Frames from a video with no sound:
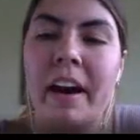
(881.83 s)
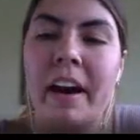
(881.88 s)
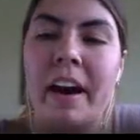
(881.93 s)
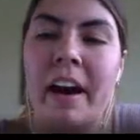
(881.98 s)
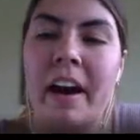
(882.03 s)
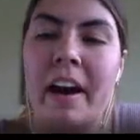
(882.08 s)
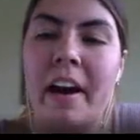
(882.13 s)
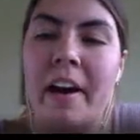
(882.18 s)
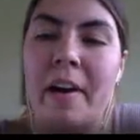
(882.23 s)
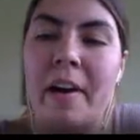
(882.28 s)

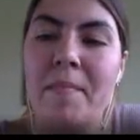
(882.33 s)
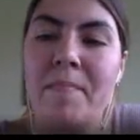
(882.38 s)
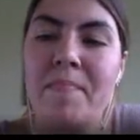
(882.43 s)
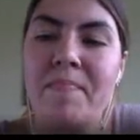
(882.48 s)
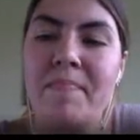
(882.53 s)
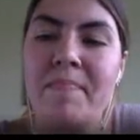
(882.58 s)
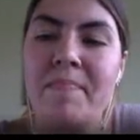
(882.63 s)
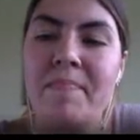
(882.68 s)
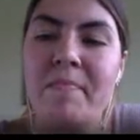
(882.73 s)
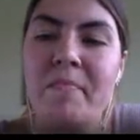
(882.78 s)

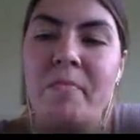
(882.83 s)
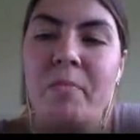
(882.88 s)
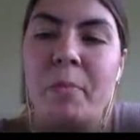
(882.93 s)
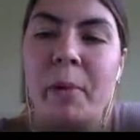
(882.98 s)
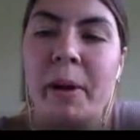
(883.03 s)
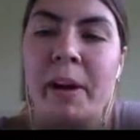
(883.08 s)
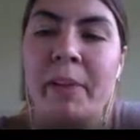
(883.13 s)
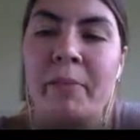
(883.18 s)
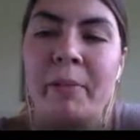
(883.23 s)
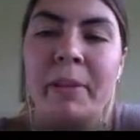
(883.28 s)
um,
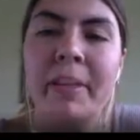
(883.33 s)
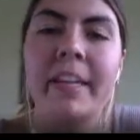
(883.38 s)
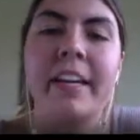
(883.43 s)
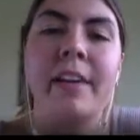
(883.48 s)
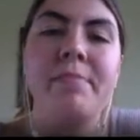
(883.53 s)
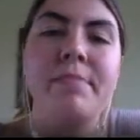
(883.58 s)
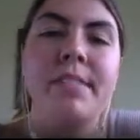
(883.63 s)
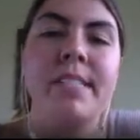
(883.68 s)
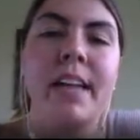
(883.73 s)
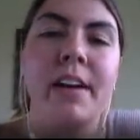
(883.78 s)
what it really
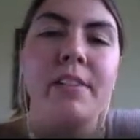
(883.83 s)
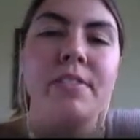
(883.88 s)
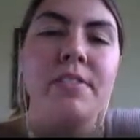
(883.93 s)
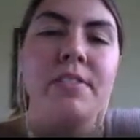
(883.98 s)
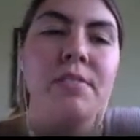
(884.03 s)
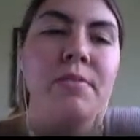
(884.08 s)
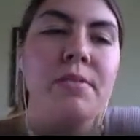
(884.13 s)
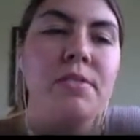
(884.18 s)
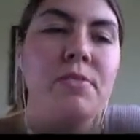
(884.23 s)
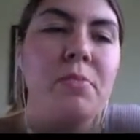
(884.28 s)
comes down
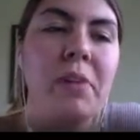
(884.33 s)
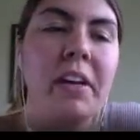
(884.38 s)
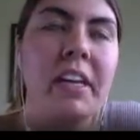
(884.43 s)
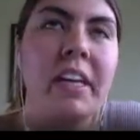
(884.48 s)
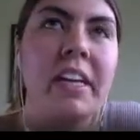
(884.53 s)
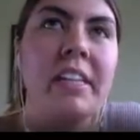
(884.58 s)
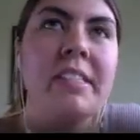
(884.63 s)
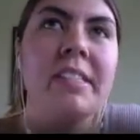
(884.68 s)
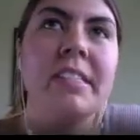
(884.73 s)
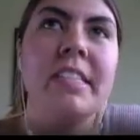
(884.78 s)
to is what
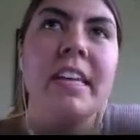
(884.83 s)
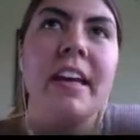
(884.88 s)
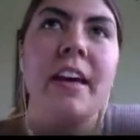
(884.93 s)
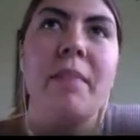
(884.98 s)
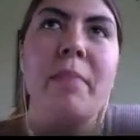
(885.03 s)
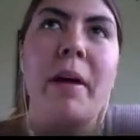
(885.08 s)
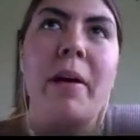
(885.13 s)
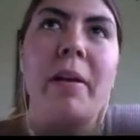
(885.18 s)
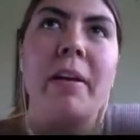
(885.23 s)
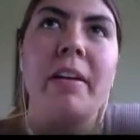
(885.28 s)
kids think
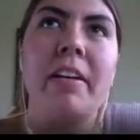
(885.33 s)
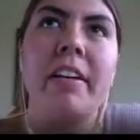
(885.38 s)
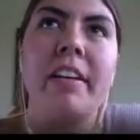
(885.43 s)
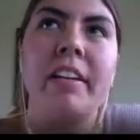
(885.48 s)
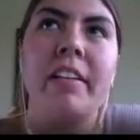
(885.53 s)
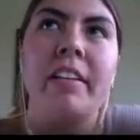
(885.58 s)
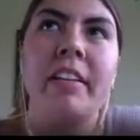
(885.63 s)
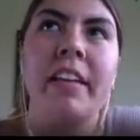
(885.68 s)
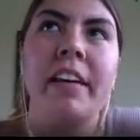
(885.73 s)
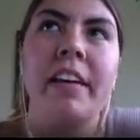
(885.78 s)
about it.
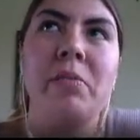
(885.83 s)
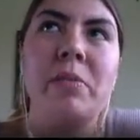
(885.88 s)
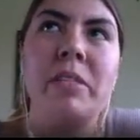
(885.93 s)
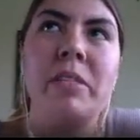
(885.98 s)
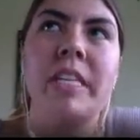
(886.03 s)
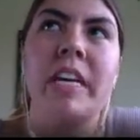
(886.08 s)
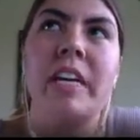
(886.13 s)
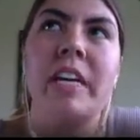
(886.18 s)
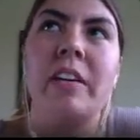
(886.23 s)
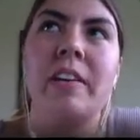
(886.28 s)
Like we
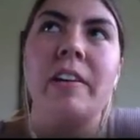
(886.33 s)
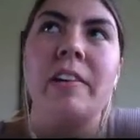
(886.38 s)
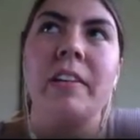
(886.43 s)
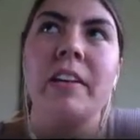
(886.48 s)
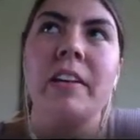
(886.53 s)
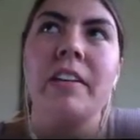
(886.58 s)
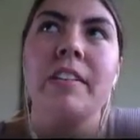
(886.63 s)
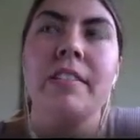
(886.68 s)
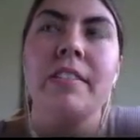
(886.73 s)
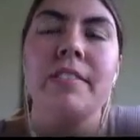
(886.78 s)
said
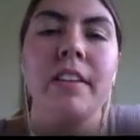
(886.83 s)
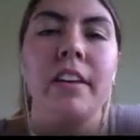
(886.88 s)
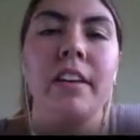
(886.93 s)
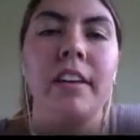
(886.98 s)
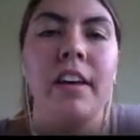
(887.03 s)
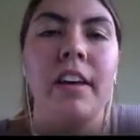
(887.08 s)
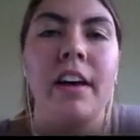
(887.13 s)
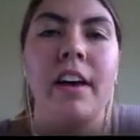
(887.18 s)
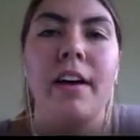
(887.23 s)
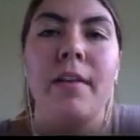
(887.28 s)
earlier,
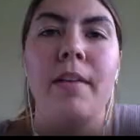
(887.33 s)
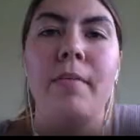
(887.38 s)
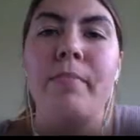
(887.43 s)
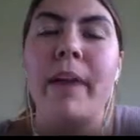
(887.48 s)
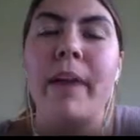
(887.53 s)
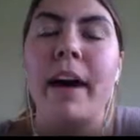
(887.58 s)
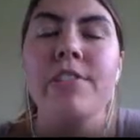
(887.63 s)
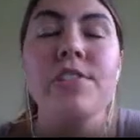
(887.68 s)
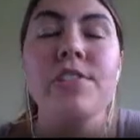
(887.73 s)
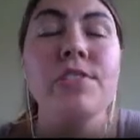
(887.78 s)
um,
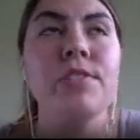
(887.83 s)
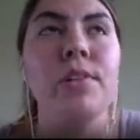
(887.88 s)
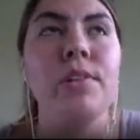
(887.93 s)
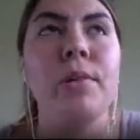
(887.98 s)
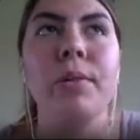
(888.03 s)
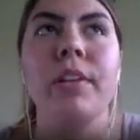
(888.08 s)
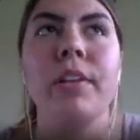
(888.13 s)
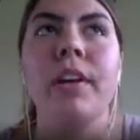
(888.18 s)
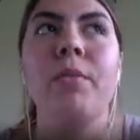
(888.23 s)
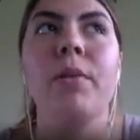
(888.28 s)
badges
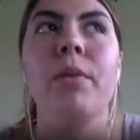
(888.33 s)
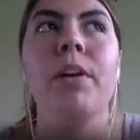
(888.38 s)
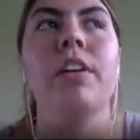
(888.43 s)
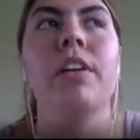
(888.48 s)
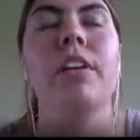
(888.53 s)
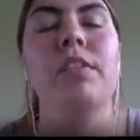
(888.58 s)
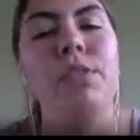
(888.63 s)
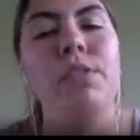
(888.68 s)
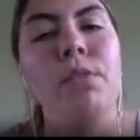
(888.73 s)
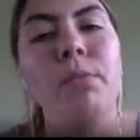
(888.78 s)
only
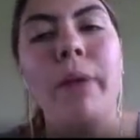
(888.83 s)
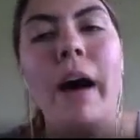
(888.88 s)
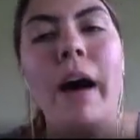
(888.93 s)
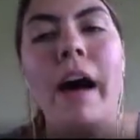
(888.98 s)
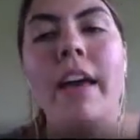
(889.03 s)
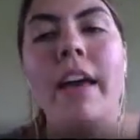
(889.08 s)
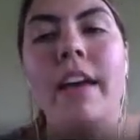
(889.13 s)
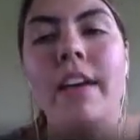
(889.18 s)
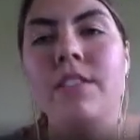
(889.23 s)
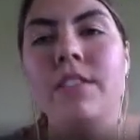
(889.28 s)
work if you
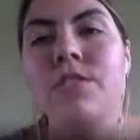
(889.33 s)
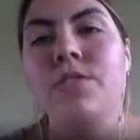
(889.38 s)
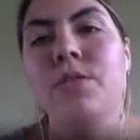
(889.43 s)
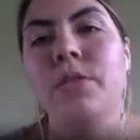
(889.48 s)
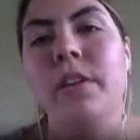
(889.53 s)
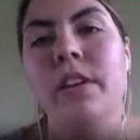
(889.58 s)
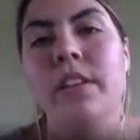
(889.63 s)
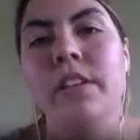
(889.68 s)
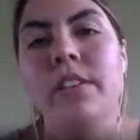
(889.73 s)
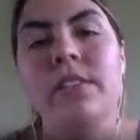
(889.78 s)
buy into
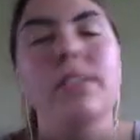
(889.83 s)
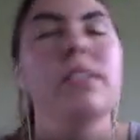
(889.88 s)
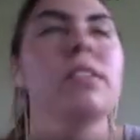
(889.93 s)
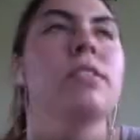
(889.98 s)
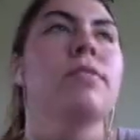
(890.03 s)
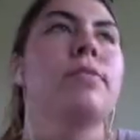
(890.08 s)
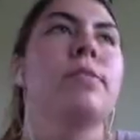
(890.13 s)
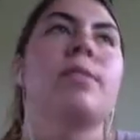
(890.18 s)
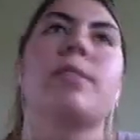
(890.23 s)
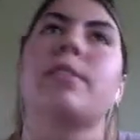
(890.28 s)
it. This
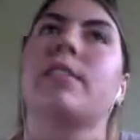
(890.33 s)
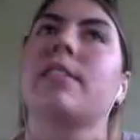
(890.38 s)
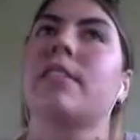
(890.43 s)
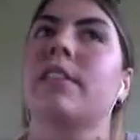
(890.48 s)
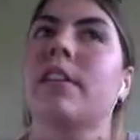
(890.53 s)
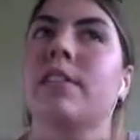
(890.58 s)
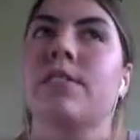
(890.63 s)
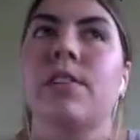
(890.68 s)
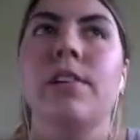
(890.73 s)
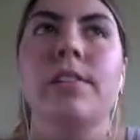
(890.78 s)
is for
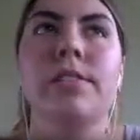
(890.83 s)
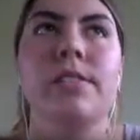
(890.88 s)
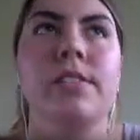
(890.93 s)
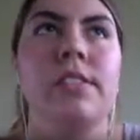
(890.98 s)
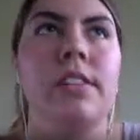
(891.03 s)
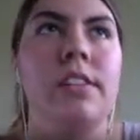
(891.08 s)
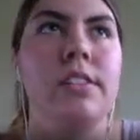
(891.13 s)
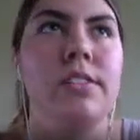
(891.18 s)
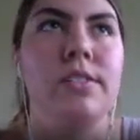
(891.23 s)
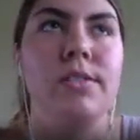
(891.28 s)

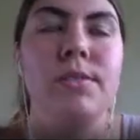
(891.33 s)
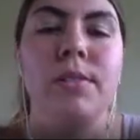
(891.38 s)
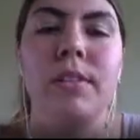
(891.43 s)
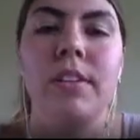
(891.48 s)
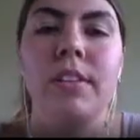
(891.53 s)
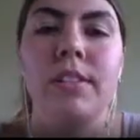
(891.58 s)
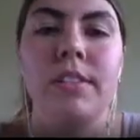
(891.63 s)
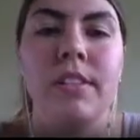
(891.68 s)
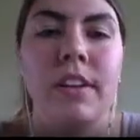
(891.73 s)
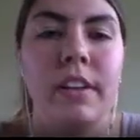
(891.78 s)
adults and
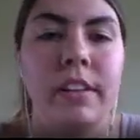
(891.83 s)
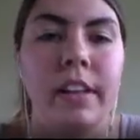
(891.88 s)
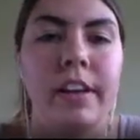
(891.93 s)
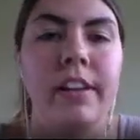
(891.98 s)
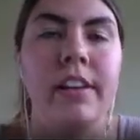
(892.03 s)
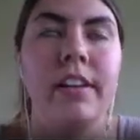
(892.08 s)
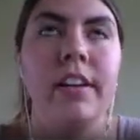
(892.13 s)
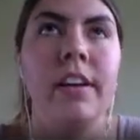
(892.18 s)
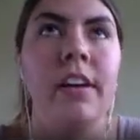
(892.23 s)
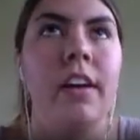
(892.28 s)
students
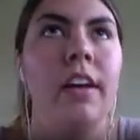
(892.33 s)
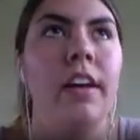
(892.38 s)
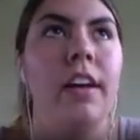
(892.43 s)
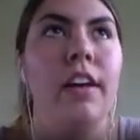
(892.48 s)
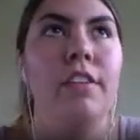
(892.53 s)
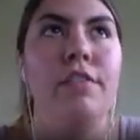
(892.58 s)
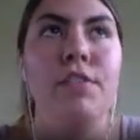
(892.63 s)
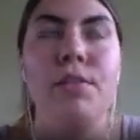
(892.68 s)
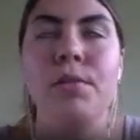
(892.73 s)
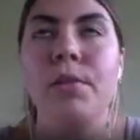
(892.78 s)
alike.
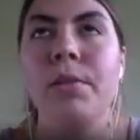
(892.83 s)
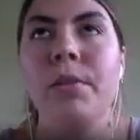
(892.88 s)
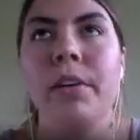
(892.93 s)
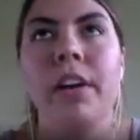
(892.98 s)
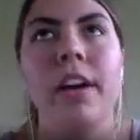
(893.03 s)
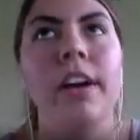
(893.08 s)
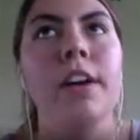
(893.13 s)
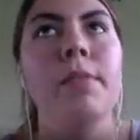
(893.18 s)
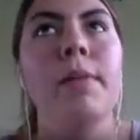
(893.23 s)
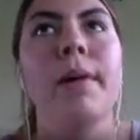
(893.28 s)
If you don't
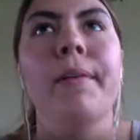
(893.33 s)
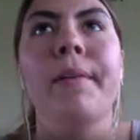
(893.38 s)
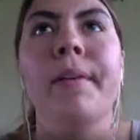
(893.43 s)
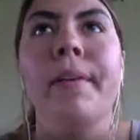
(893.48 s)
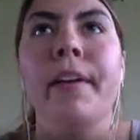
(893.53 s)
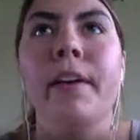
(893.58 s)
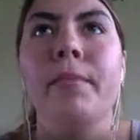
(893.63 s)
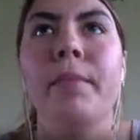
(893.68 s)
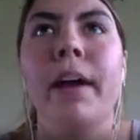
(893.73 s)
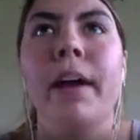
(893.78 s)
care about
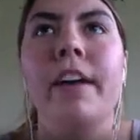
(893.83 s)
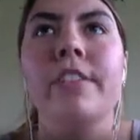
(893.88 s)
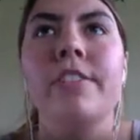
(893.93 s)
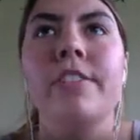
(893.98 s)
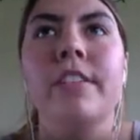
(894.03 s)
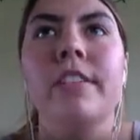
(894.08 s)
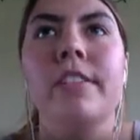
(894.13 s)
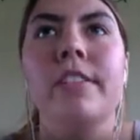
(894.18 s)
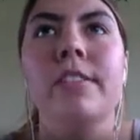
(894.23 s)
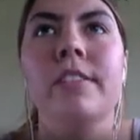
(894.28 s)
earning
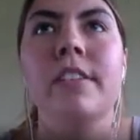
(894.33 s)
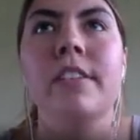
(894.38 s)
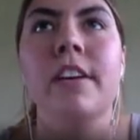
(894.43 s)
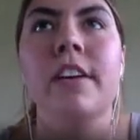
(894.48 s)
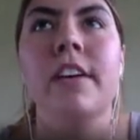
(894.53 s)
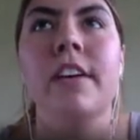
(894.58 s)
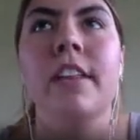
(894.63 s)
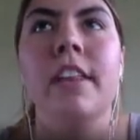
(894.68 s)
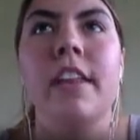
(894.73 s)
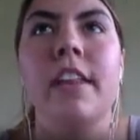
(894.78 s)
badges,
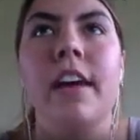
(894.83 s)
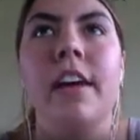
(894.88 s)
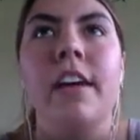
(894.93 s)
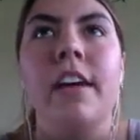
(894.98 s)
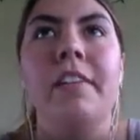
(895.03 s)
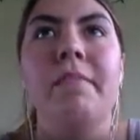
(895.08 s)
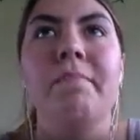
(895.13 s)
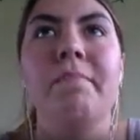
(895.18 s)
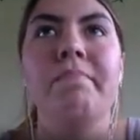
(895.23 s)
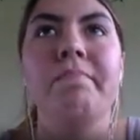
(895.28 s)

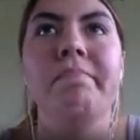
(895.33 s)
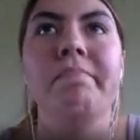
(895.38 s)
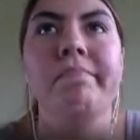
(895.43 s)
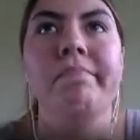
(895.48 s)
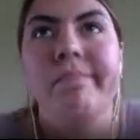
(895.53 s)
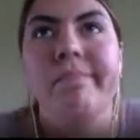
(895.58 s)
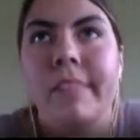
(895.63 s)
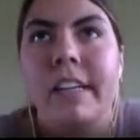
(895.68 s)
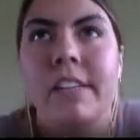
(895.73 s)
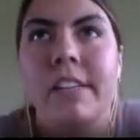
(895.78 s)
then
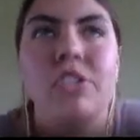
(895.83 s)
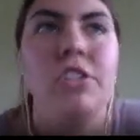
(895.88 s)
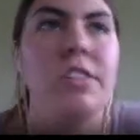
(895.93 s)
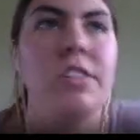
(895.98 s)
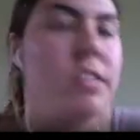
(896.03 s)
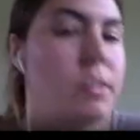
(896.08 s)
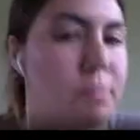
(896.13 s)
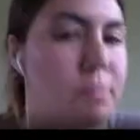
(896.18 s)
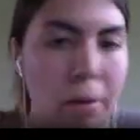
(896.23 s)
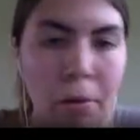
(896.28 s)
that just
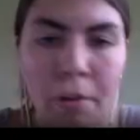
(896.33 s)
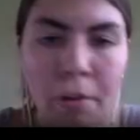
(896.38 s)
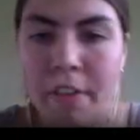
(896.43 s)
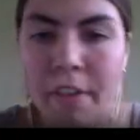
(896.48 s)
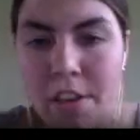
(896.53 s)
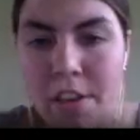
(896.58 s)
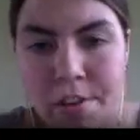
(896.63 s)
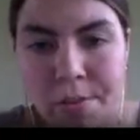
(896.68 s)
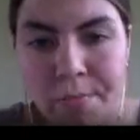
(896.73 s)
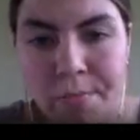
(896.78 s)
doesn't
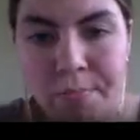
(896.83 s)
motivate you.